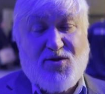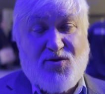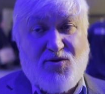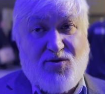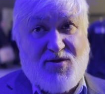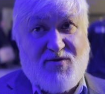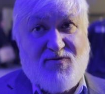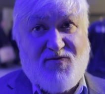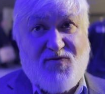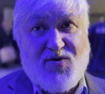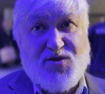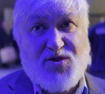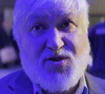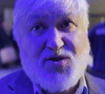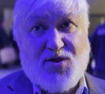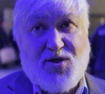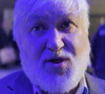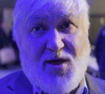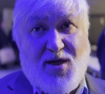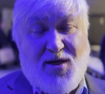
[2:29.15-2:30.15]
So in the
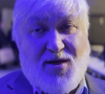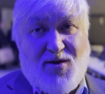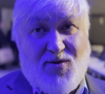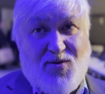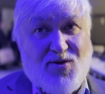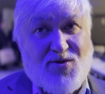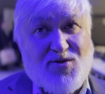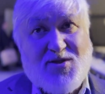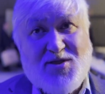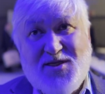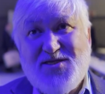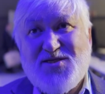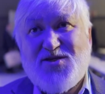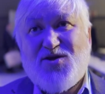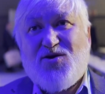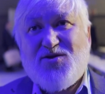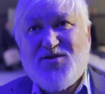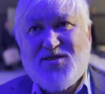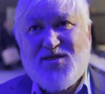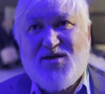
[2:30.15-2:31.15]
future, what this
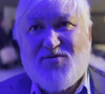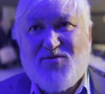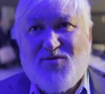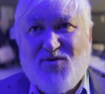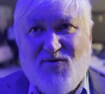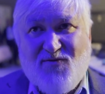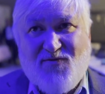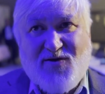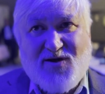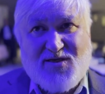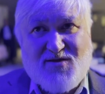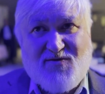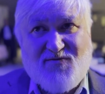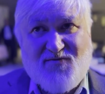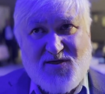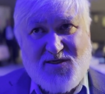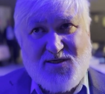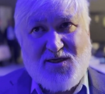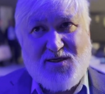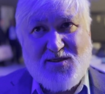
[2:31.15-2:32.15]
concept of
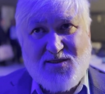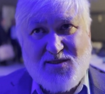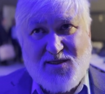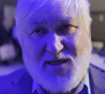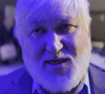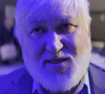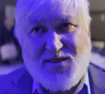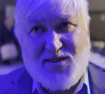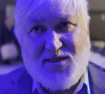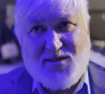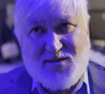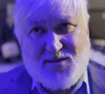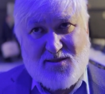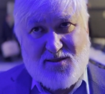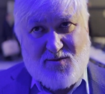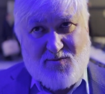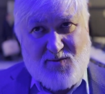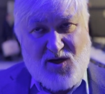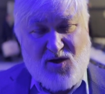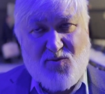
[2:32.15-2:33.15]
artificial intelligence,
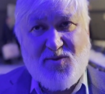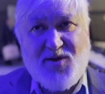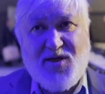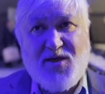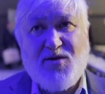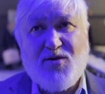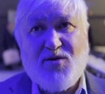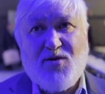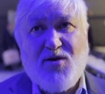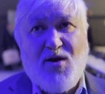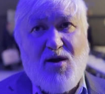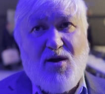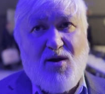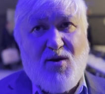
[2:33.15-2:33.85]
in my opinion,